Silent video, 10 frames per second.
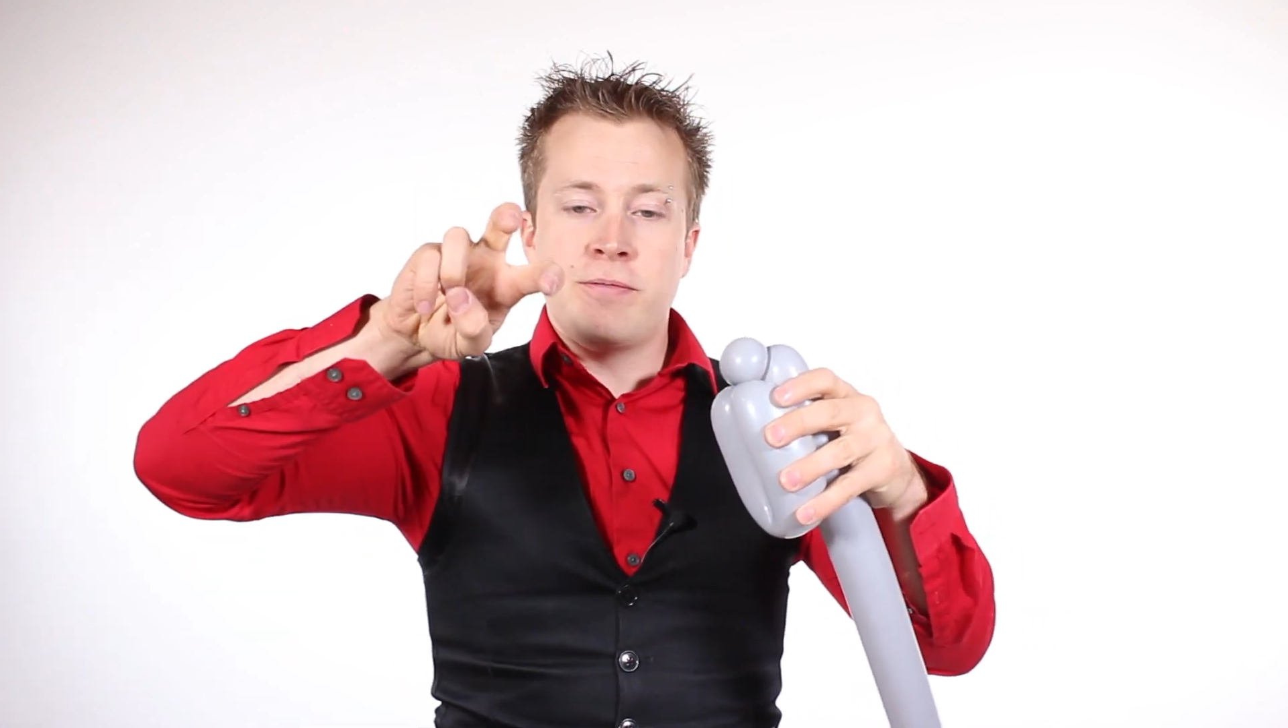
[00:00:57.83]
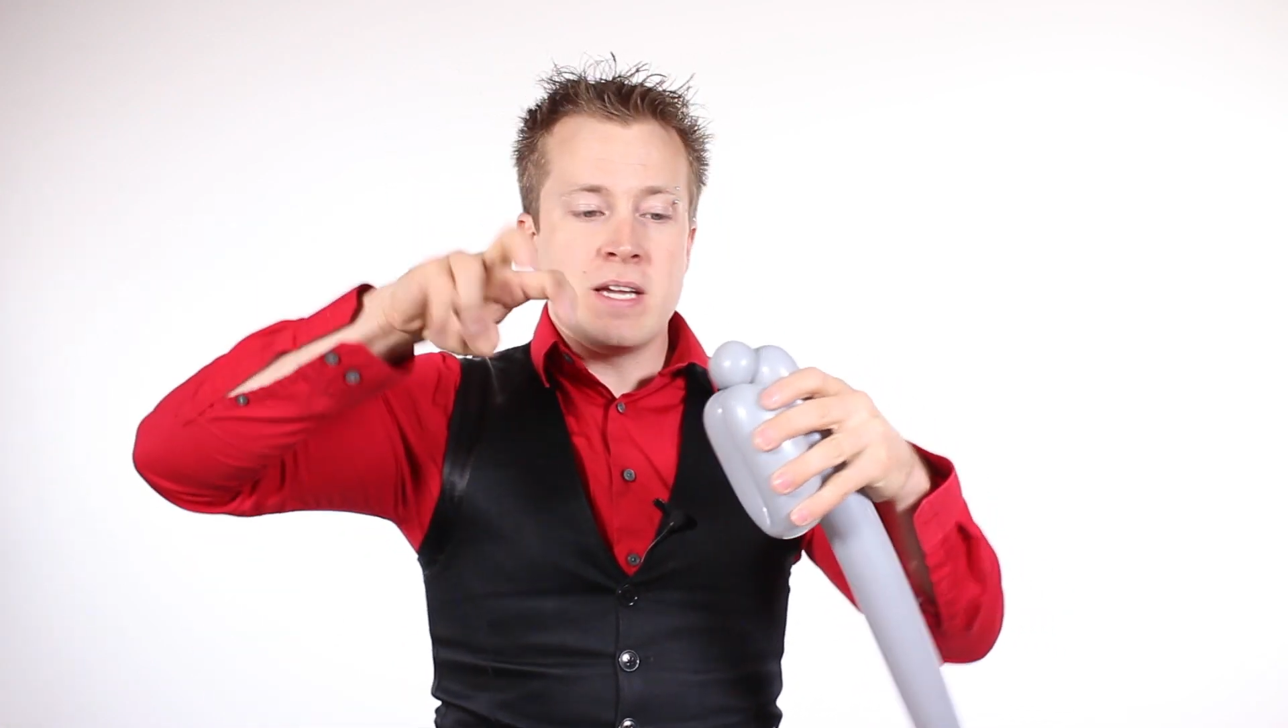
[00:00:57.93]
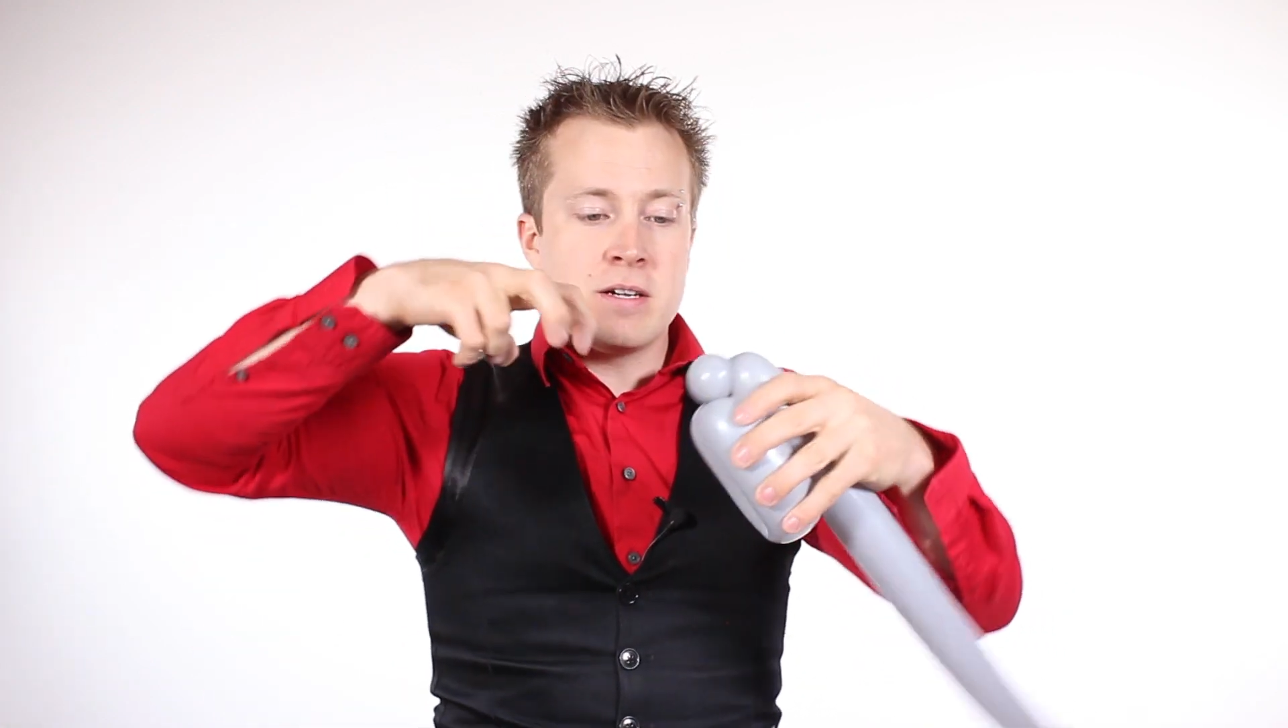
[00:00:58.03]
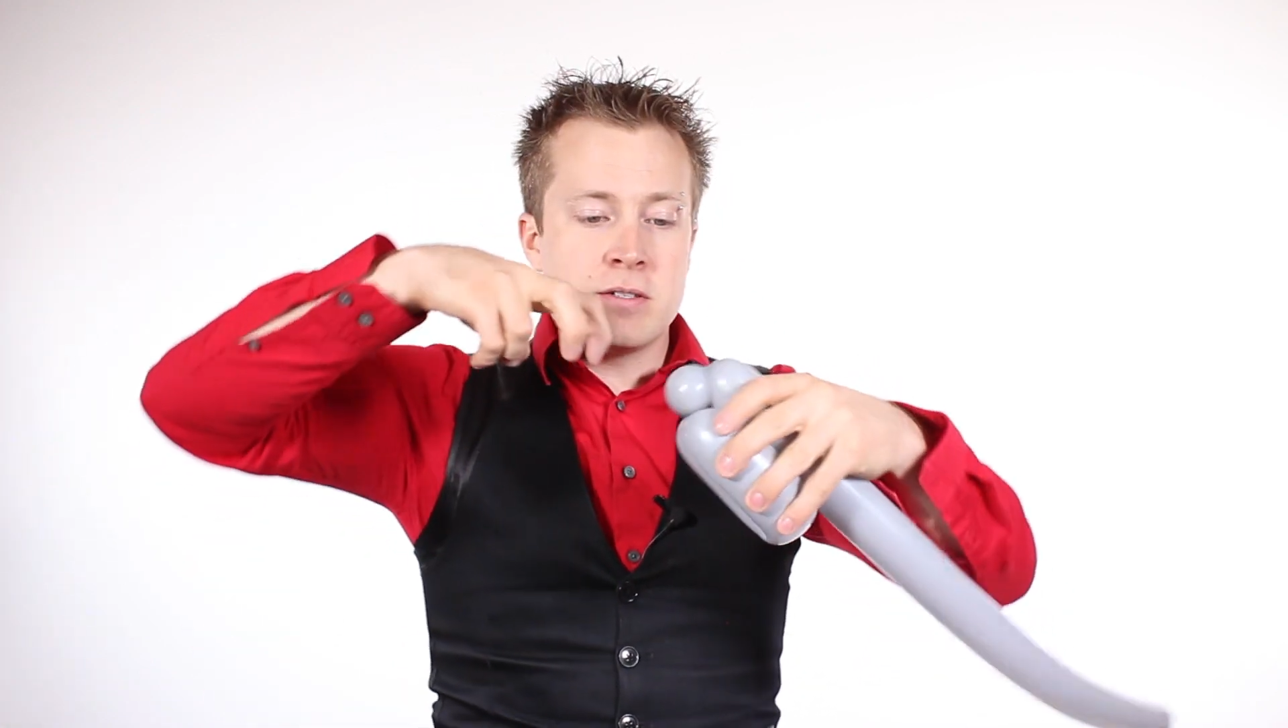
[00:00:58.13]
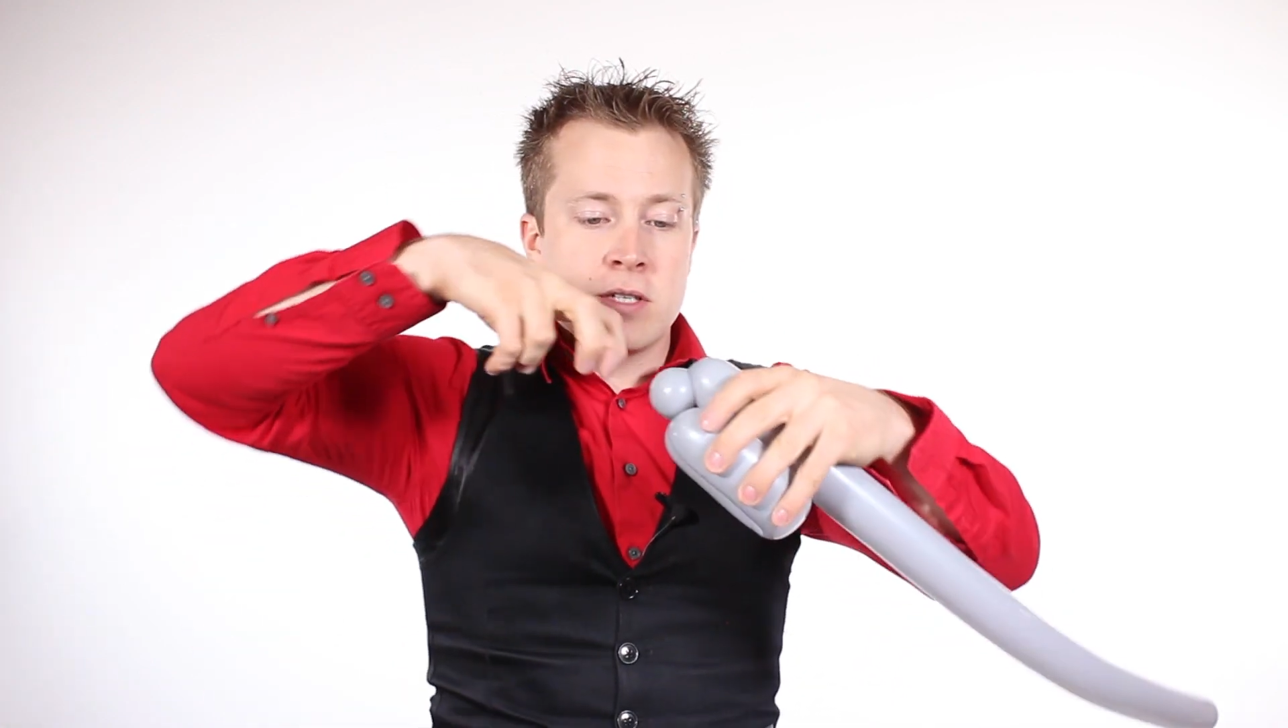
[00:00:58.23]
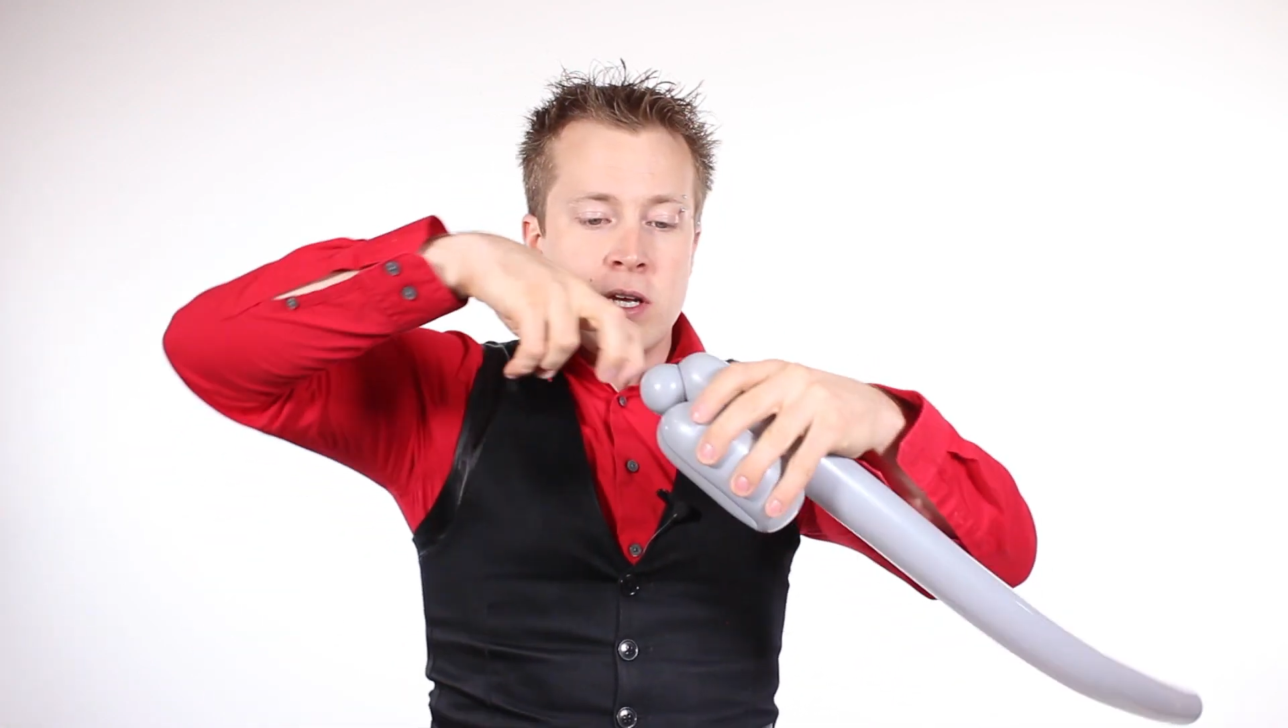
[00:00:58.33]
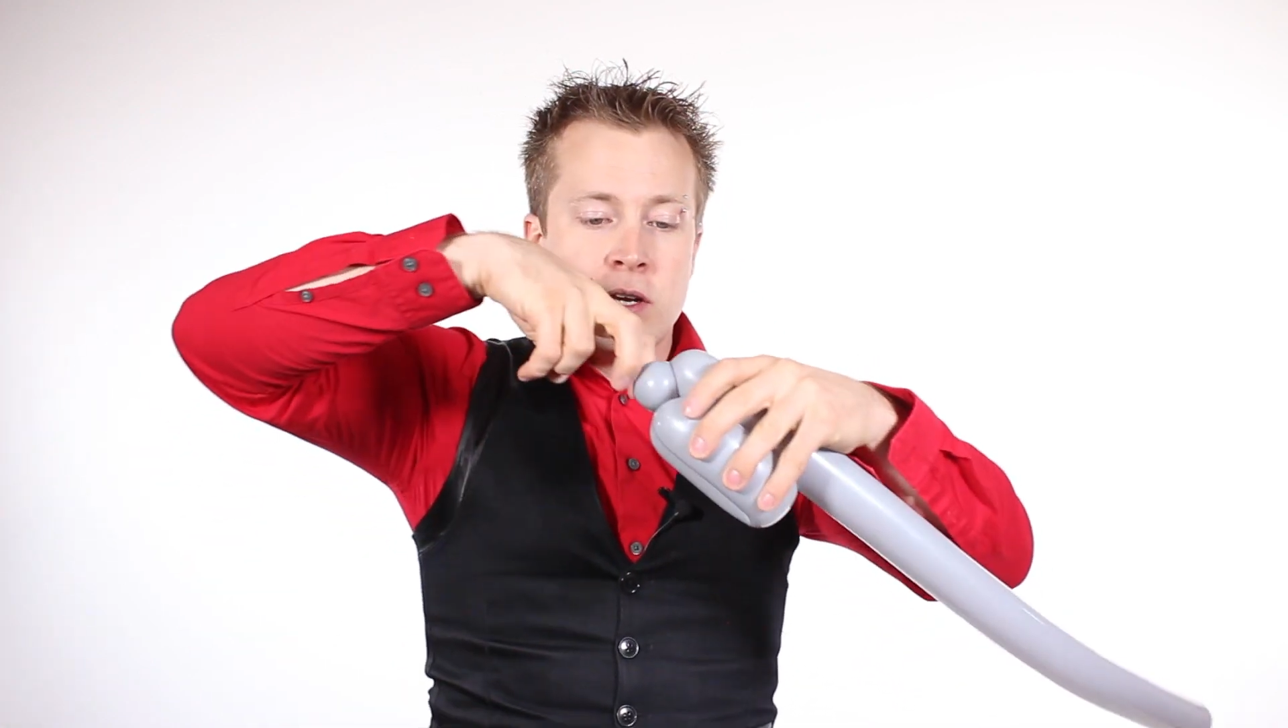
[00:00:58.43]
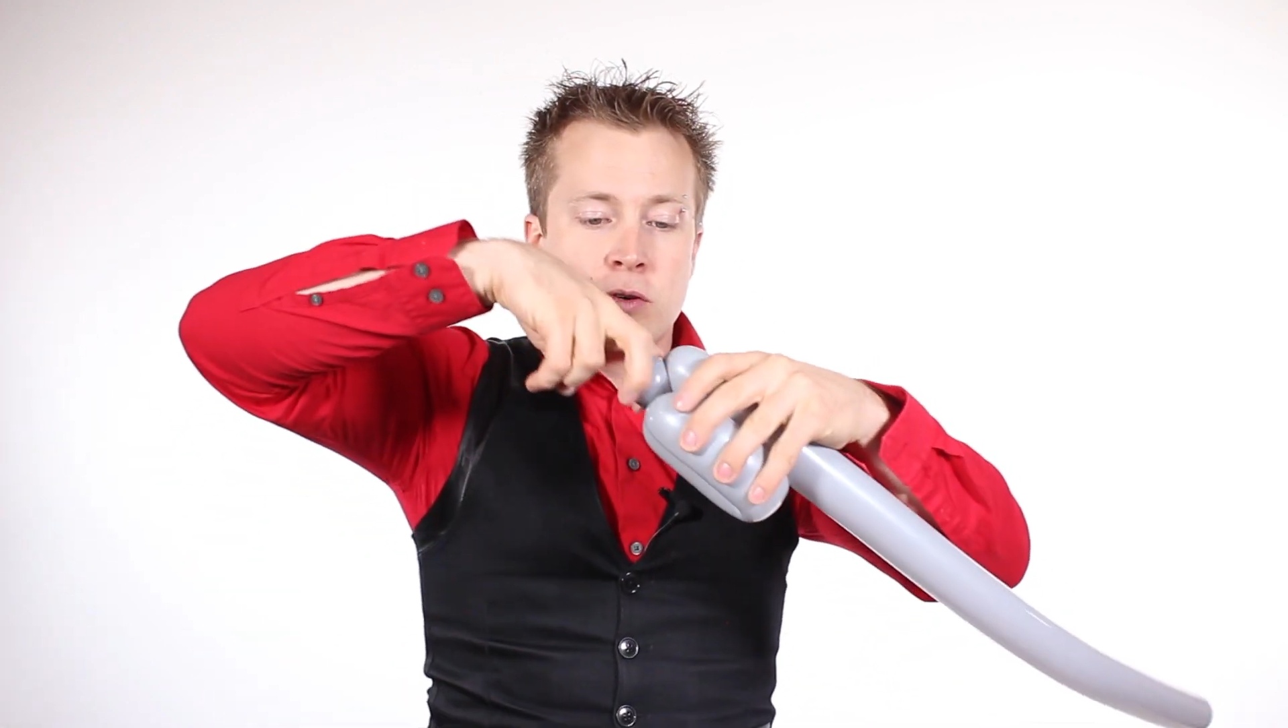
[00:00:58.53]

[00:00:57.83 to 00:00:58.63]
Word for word: fingers,